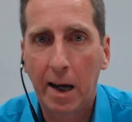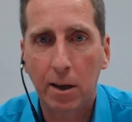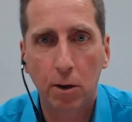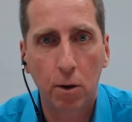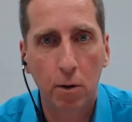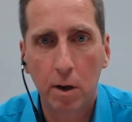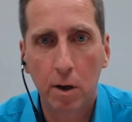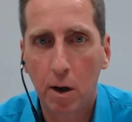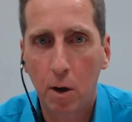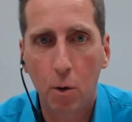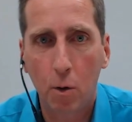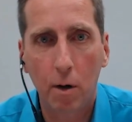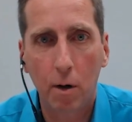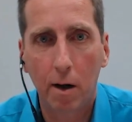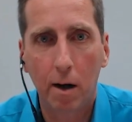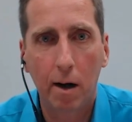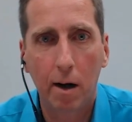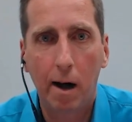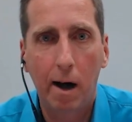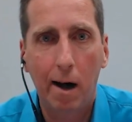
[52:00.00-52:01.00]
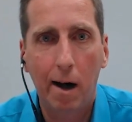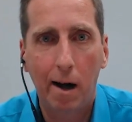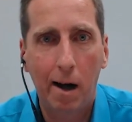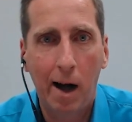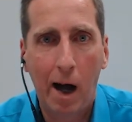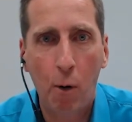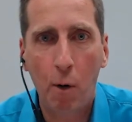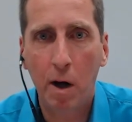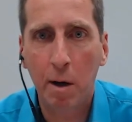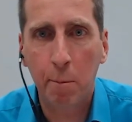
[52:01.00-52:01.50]
I don't know
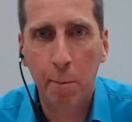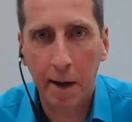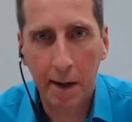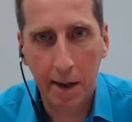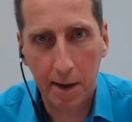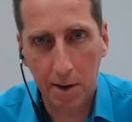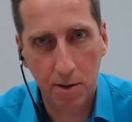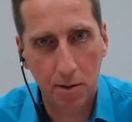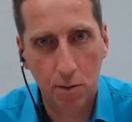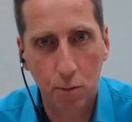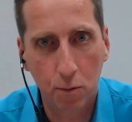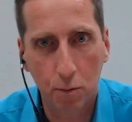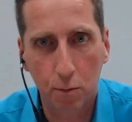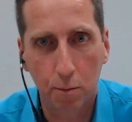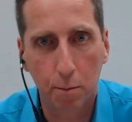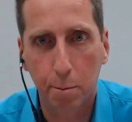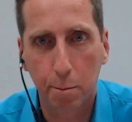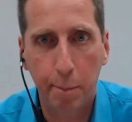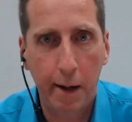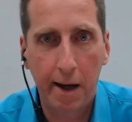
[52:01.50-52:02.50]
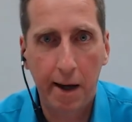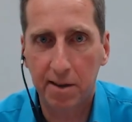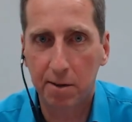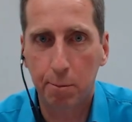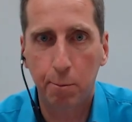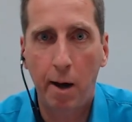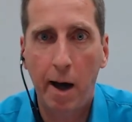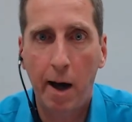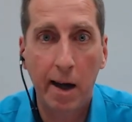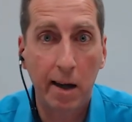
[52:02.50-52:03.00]
how I managed to
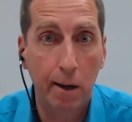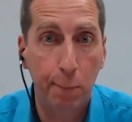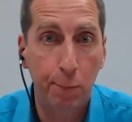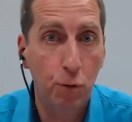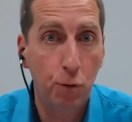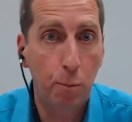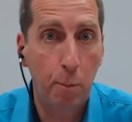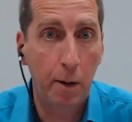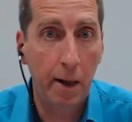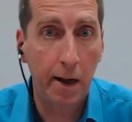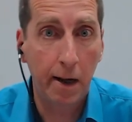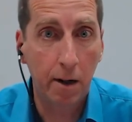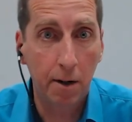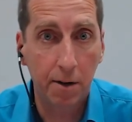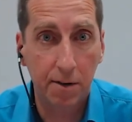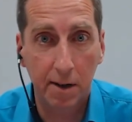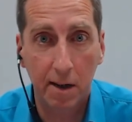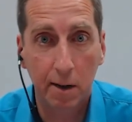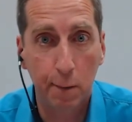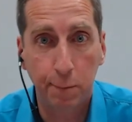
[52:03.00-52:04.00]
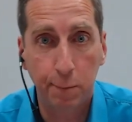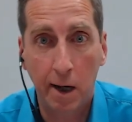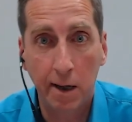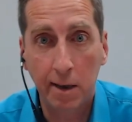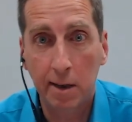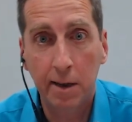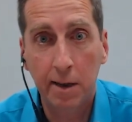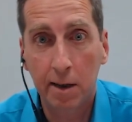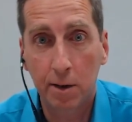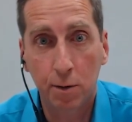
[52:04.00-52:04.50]
pass by a few players and
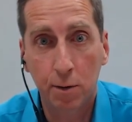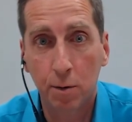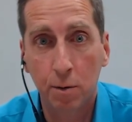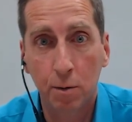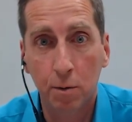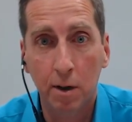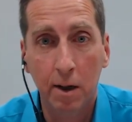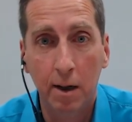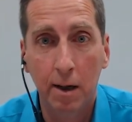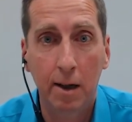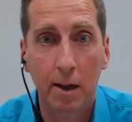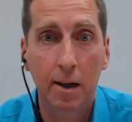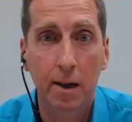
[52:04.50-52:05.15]
finally to